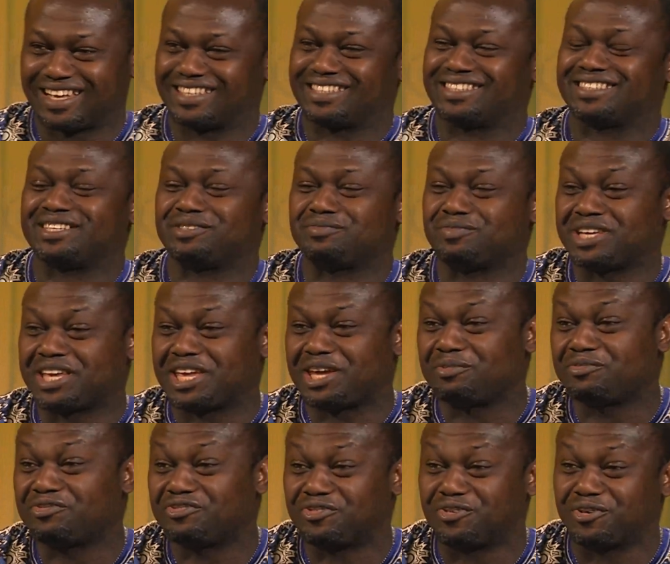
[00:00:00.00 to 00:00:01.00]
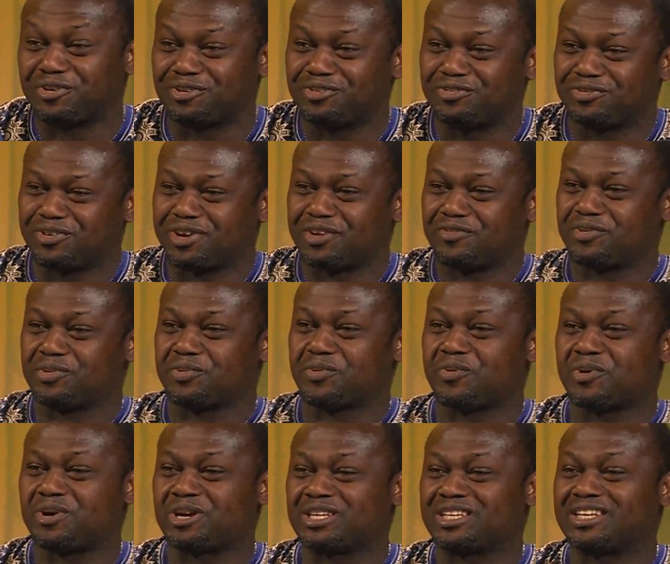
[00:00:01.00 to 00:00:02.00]
and it became fun for
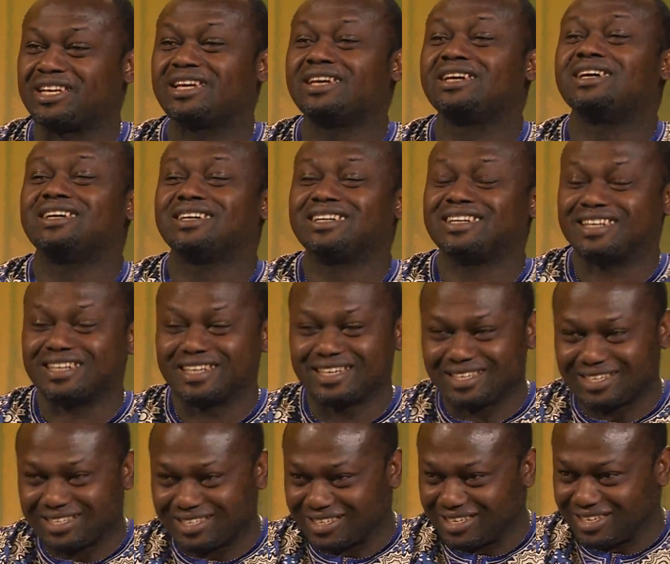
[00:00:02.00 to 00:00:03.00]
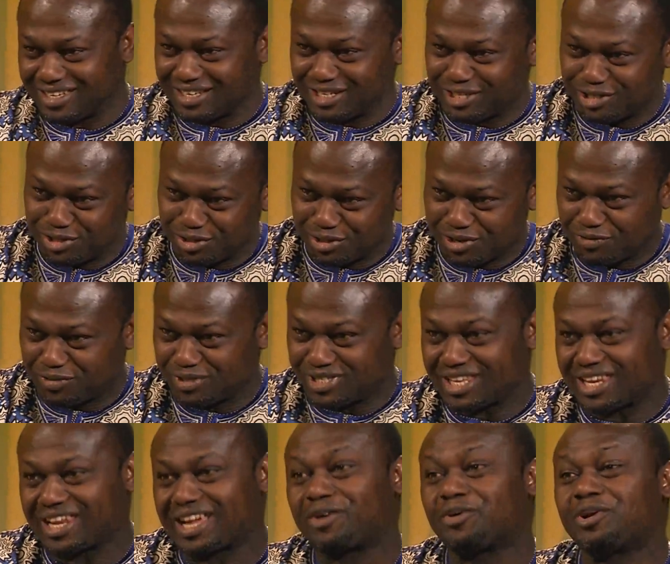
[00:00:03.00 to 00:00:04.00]
everyone. Ojo, everyone
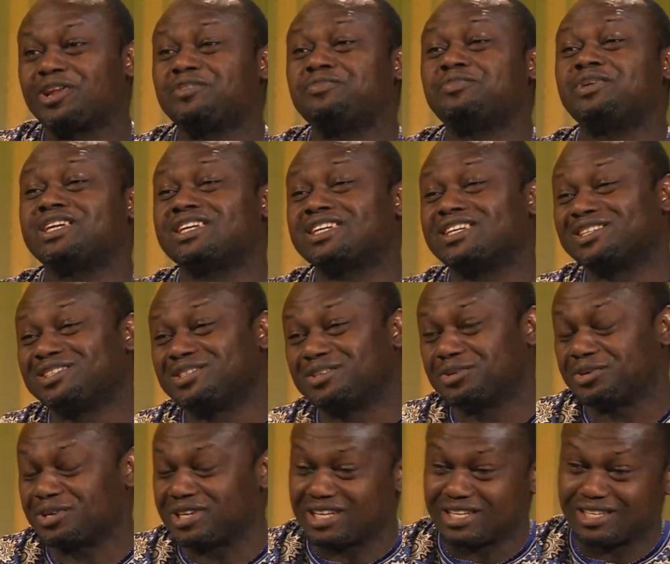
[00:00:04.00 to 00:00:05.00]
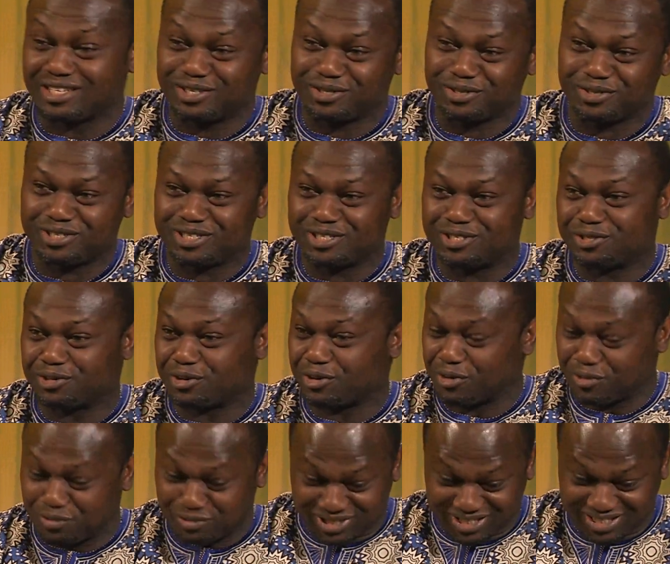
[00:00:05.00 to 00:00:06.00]
started calling me Ojo, Ojo, Ojo,
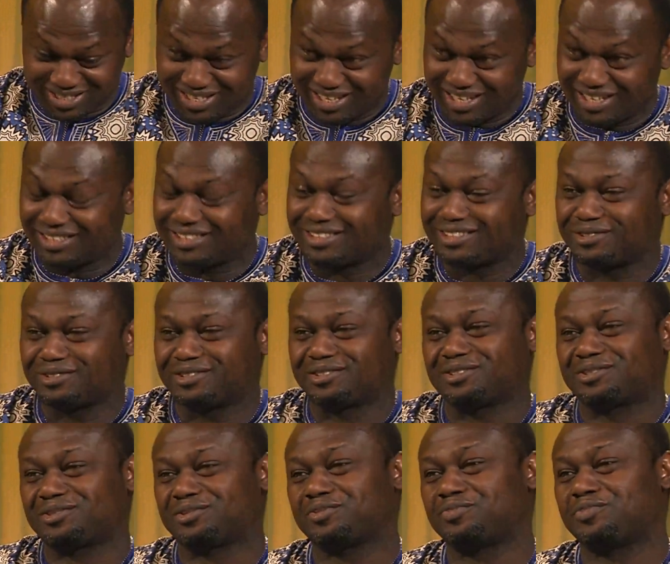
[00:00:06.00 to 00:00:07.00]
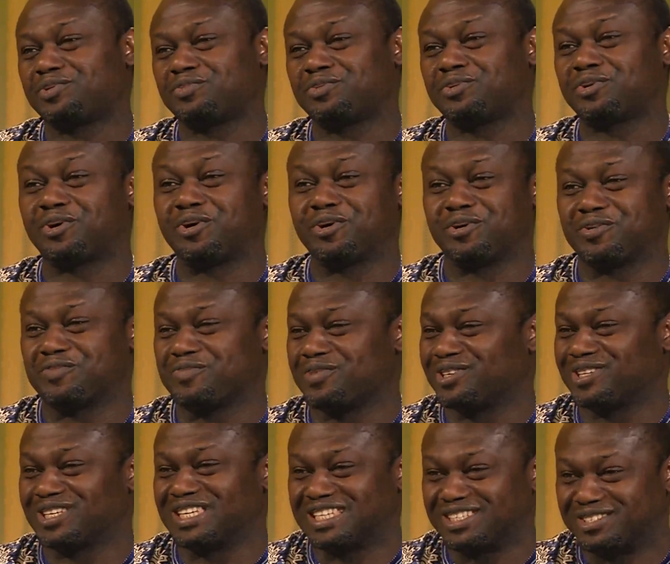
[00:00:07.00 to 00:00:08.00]
up to date. So people call
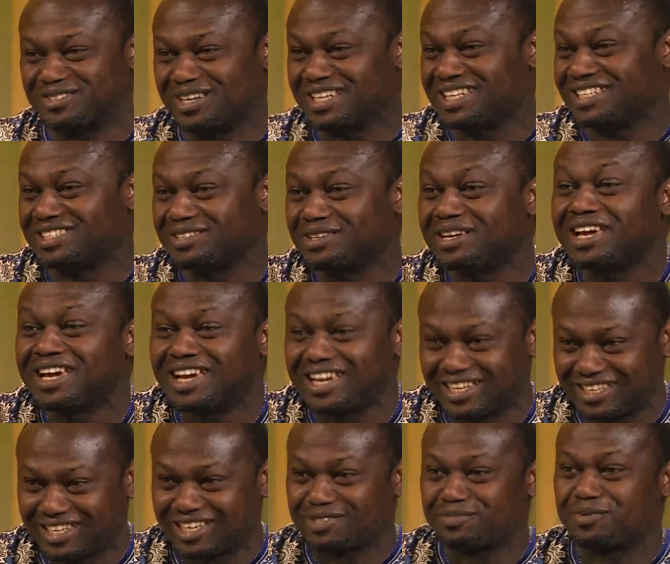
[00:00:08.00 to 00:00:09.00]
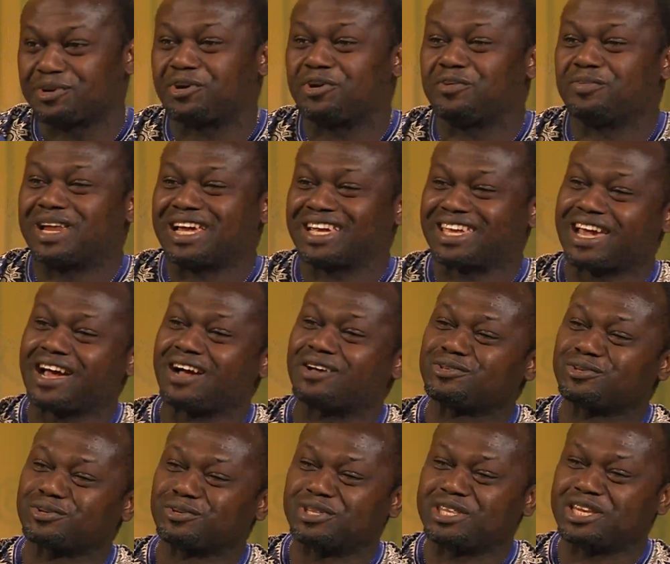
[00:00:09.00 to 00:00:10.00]
me Ojo. It has become like a
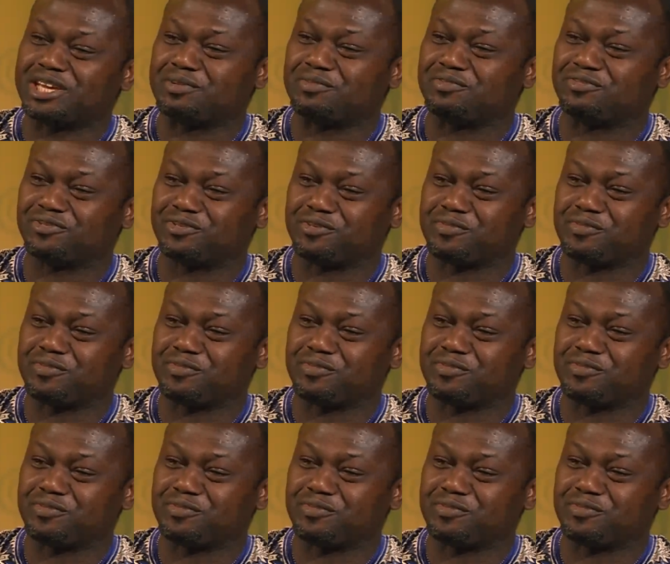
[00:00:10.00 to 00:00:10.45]
household name for